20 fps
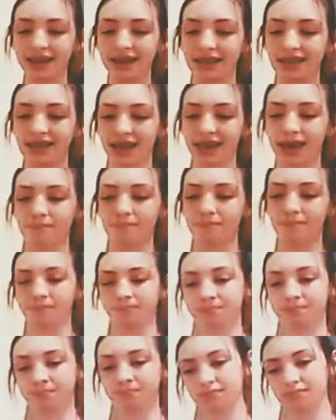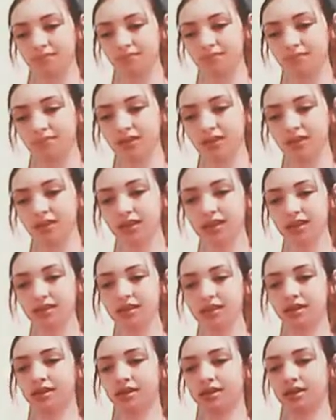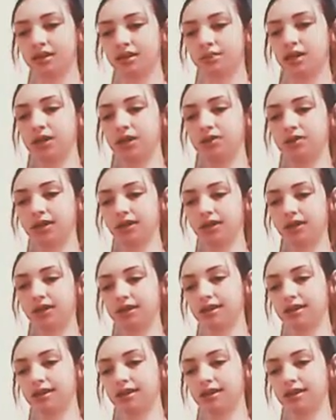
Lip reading: I'm going to be using this for